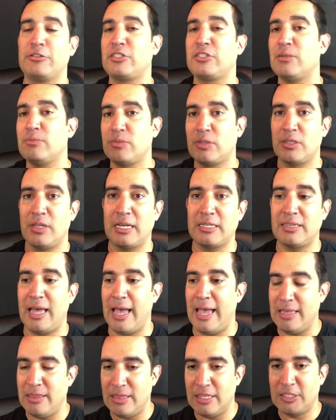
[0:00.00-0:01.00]
something like
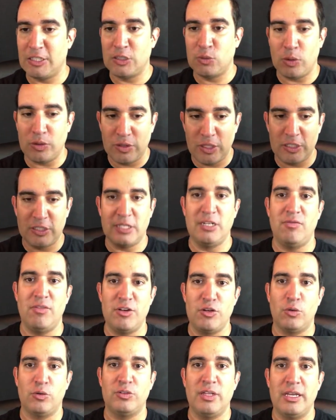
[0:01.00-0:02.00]
that. And this is what this
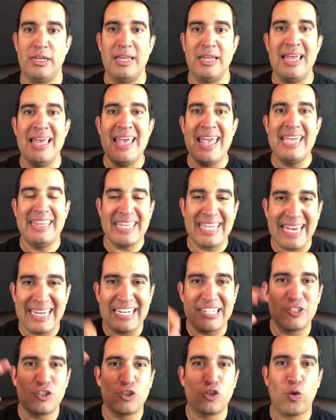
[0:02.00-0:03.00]
individual did. And they
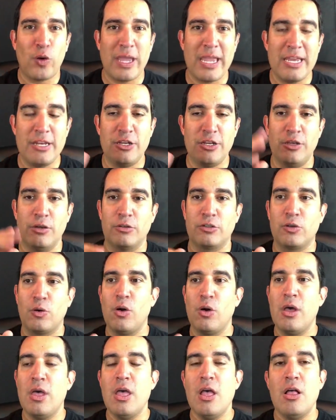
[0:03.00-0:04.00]
kind of train you.
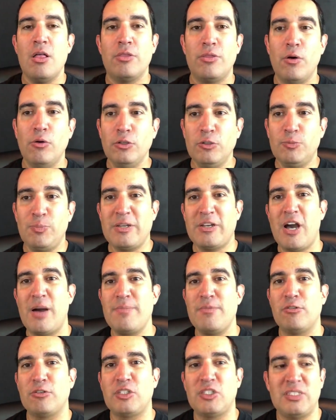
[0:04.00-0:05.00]
So those
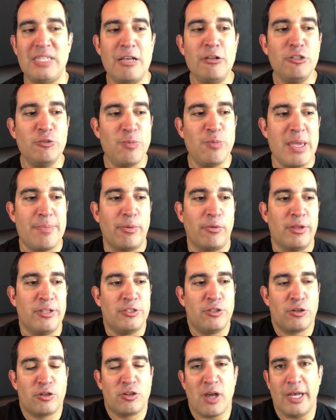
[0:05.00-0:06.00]
become your
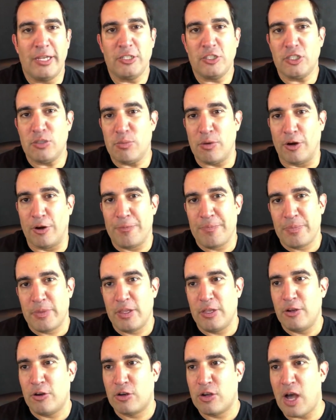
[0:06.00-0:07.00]
salespeople as your customer.
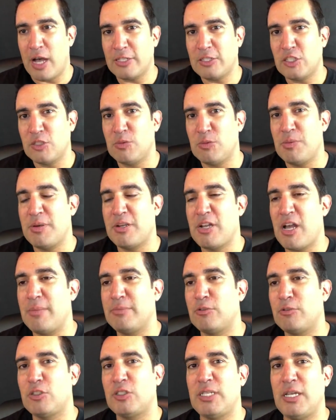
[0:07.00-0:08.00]
Your customer
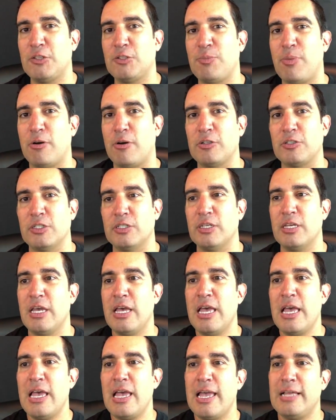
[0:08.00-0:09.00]
becomes your salesperson.
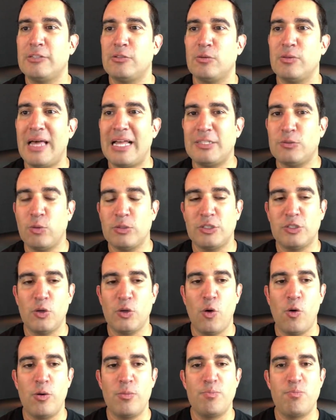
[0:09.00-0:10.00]
And so that's what's
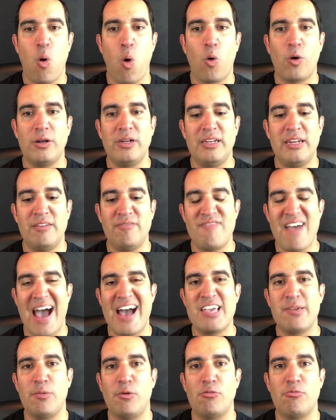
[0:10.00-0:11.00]
so important and
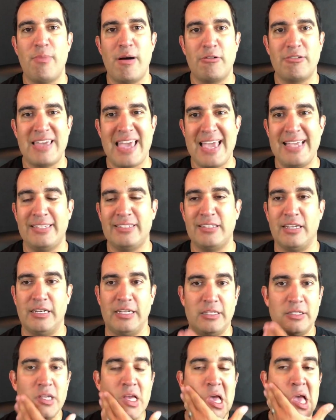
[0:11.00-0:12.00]
valuable about case
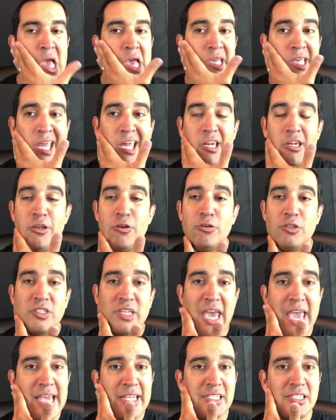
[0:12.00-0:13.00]
studies. Can you
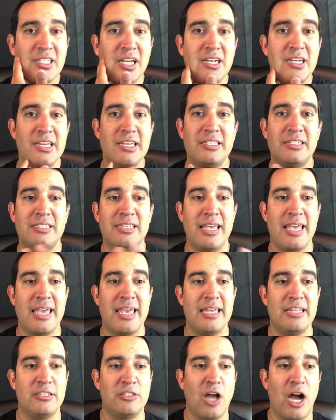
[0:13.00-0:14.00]
use case studies
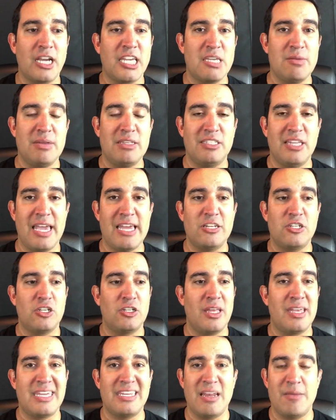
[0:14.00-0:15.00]
in
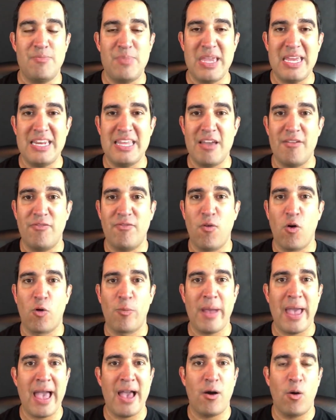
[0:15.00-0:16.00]
documentation, like in a PDF
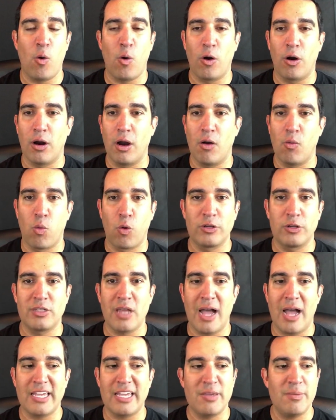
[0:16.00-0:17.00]
format or a Word
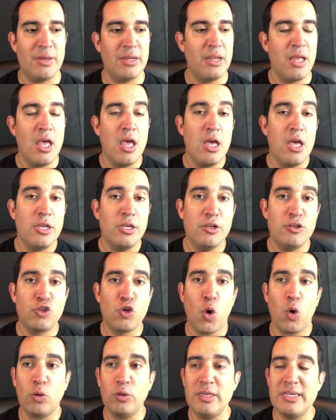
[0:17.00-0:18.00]
document? You
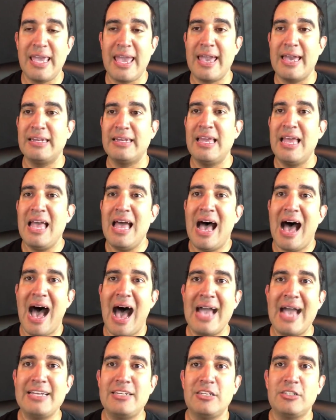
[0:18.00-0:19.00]
totally can.
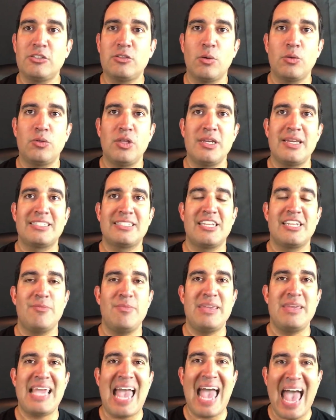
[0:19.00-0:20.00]
I just don't think it's
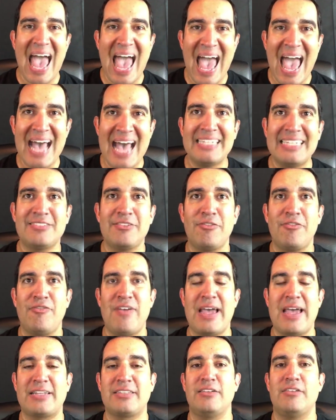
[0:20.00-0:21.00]
going to be as
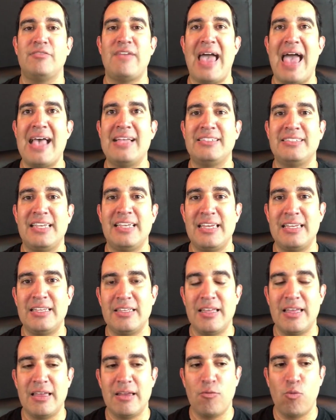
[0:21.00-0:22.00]
effective as
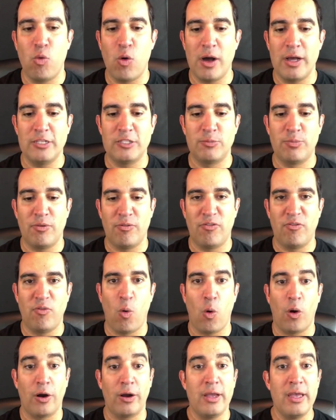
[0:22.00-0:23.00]
it was
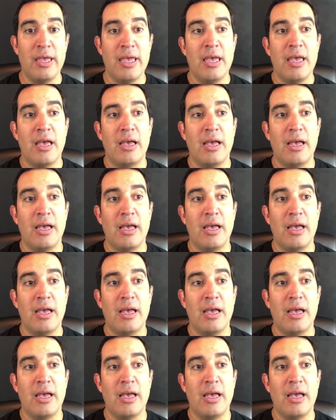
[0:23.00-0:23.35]
before.